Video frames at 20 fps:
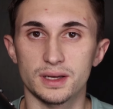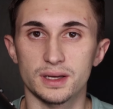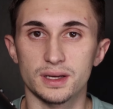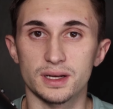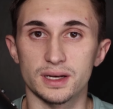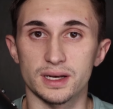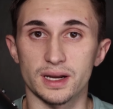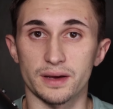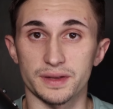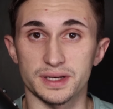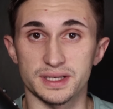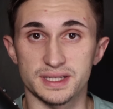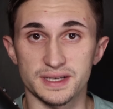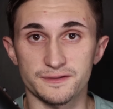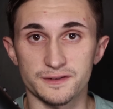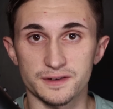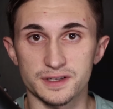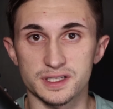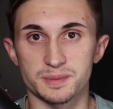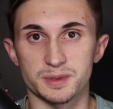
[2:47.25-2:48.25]
Now, the
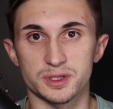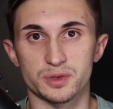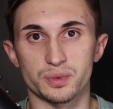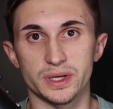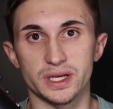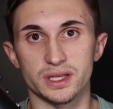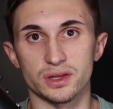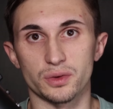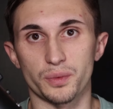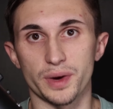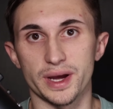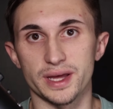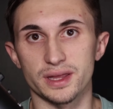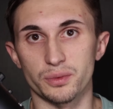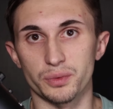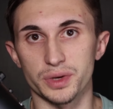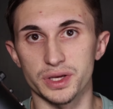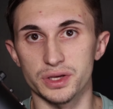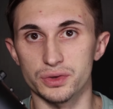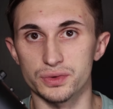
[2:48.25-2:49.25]
difference between the way that
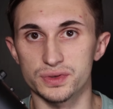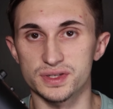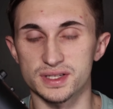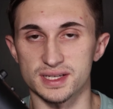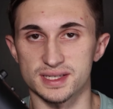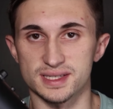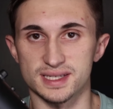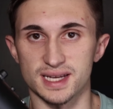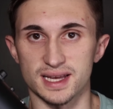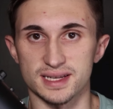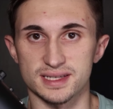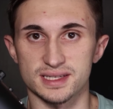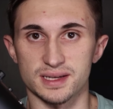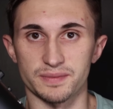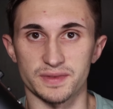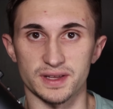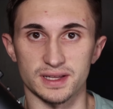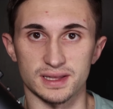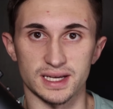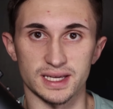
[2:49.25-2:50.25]
we used to set
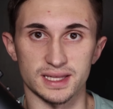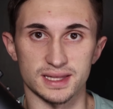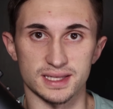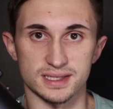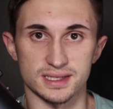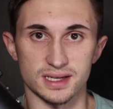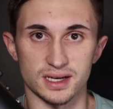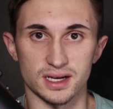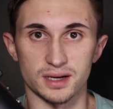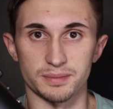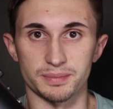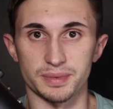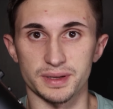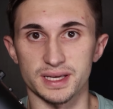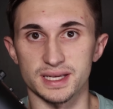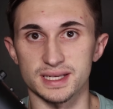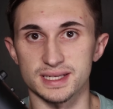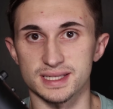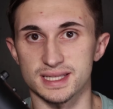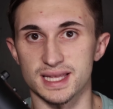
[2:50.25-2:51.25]
something like this up
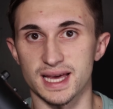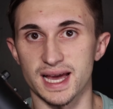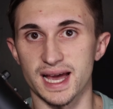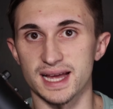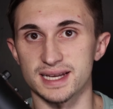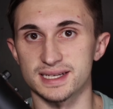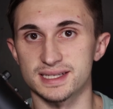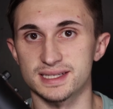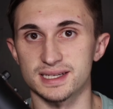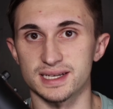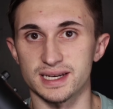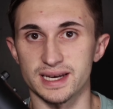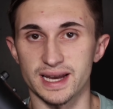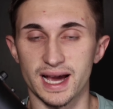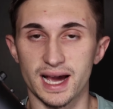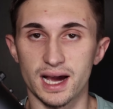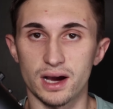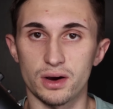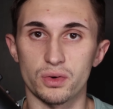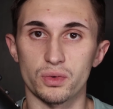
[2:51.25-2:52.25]
is that
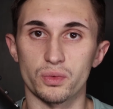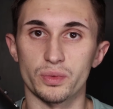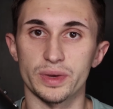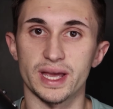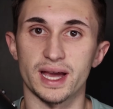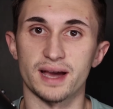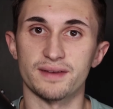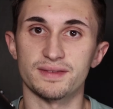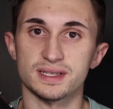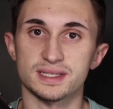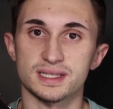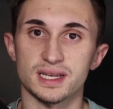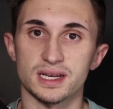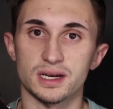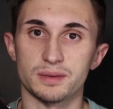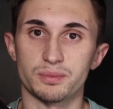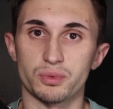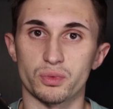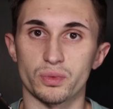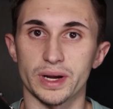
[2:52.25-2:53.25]
now we have it set
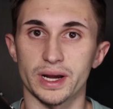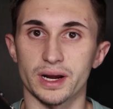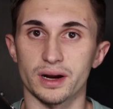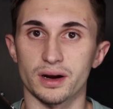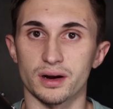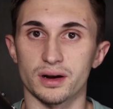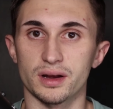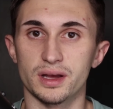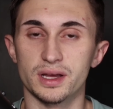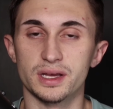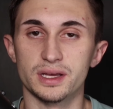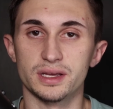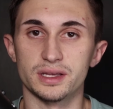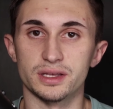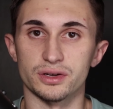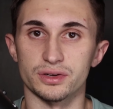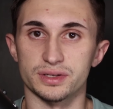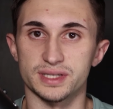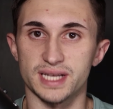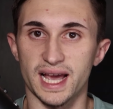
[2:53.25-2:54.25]
up where
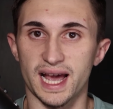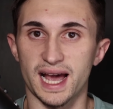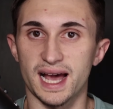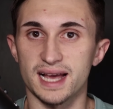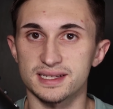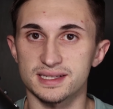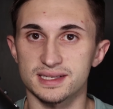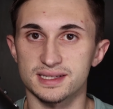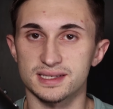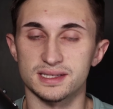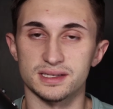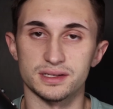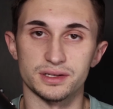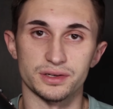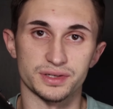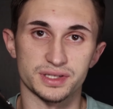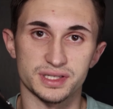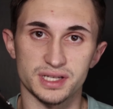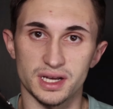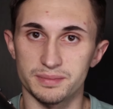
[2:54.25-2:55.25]
your tasks, your
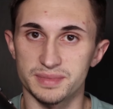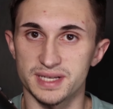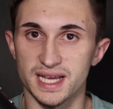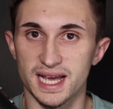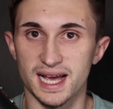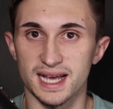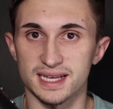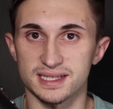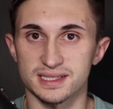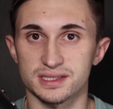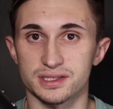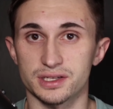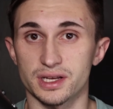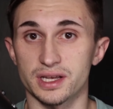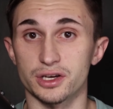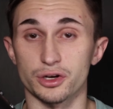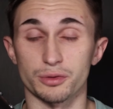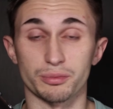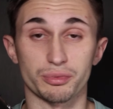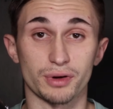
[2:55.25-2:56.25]
subtasks, and
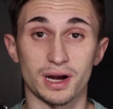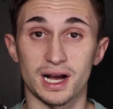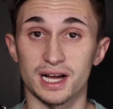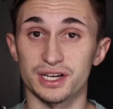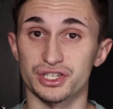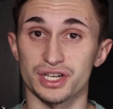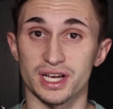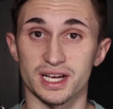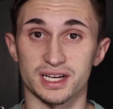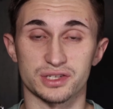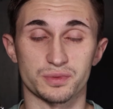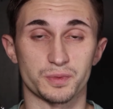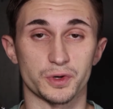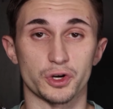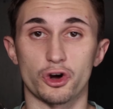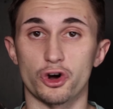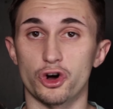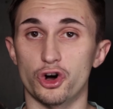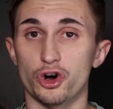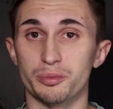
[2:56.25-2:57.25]
your projects would
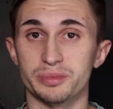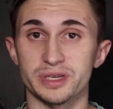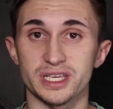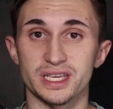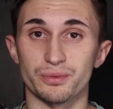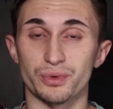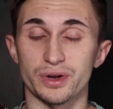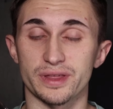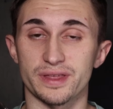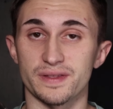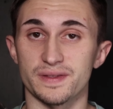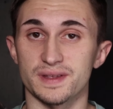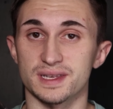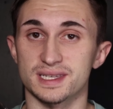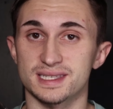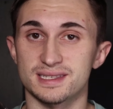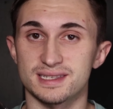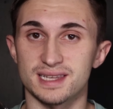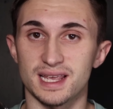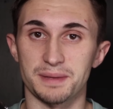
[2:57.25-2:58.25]
all be within the
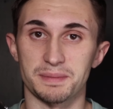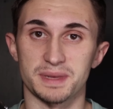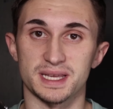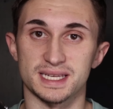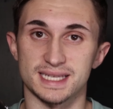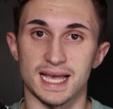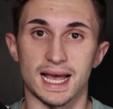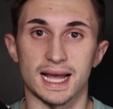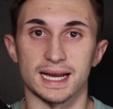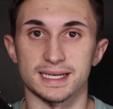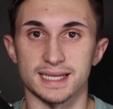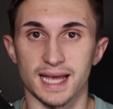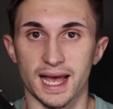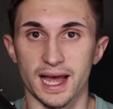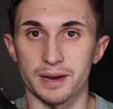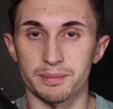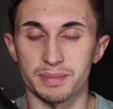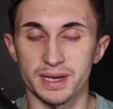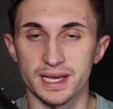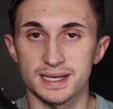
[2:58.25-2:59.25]
same exact
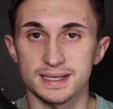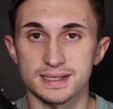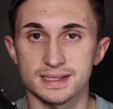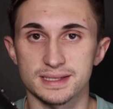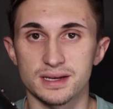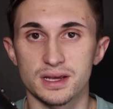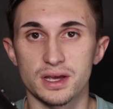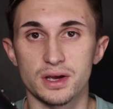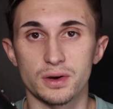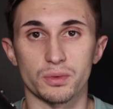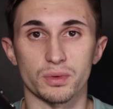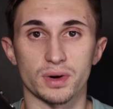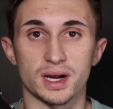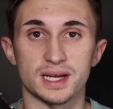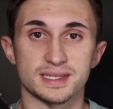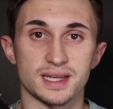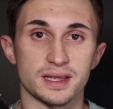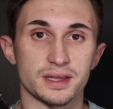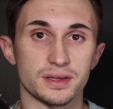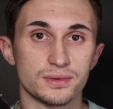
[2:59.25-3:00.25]
database,
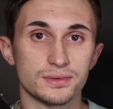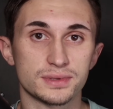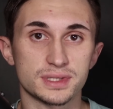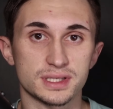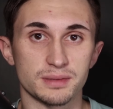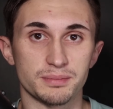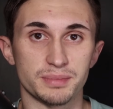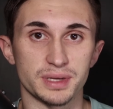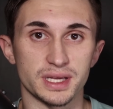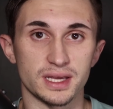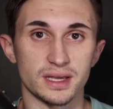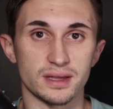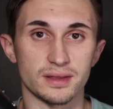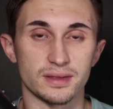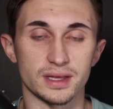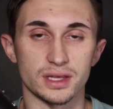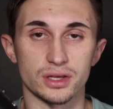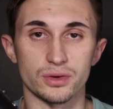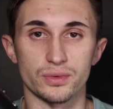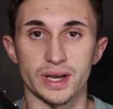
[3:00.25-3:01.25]
whereas it used to be that
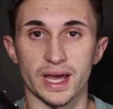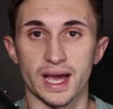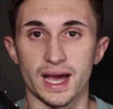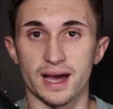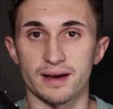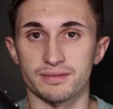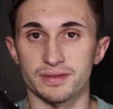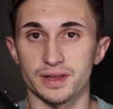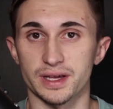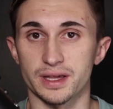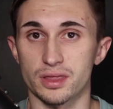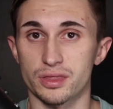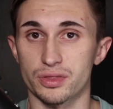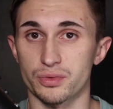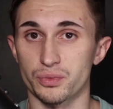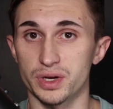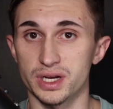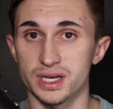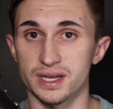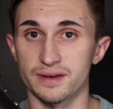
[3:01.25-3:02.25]
you would have like
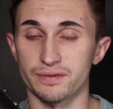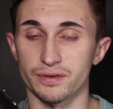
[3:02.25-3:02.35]
3 different